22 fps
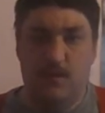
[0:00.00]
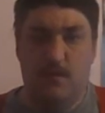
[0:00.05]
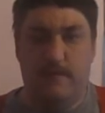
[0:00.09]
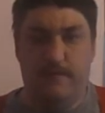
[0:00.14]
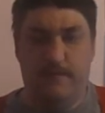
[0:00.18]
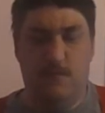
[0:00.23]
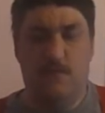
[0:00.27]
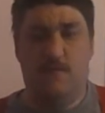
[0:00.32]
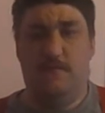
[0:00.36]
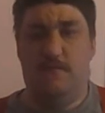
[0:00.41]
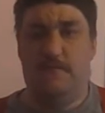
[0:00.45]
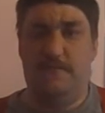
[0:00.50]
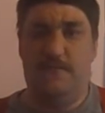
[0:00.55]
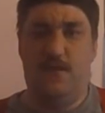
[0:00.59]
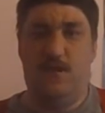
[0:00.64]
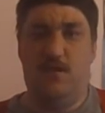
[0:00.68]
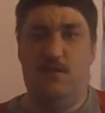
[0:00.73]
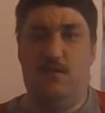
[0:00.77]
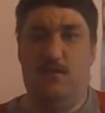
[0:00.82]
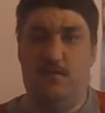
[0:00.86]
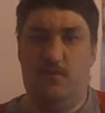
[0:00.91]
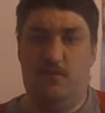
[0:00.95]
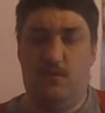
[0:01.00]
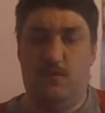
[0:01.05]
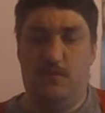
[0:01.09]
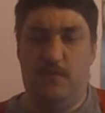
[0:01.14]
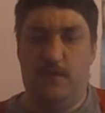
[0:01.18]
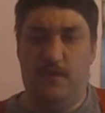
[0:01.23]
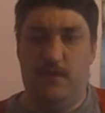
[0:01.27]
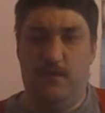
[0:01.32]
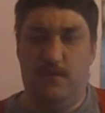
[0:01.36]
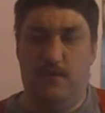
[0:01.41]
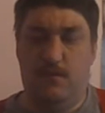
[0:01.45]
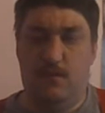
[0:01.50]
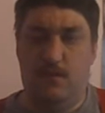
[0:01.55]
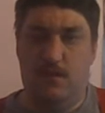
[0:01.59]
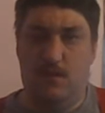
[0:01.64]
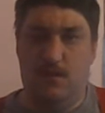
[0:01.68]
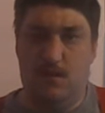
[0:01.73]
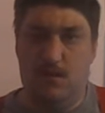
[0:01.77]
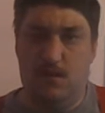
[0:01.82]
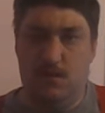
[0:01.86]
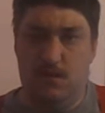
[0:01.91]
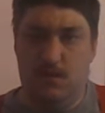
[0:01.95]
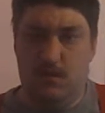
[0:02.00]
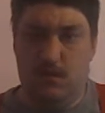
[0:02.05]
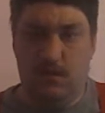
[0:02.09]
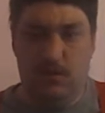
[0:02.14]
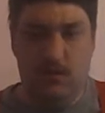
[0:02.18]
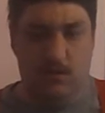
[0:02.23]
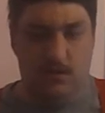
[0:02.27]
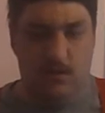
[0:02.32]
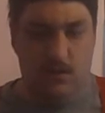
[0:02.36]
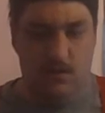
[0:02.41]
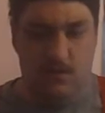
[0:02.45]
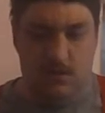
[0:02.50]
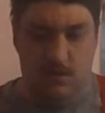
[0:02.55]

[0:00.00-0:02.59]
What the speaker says: If you have a file on your computer, you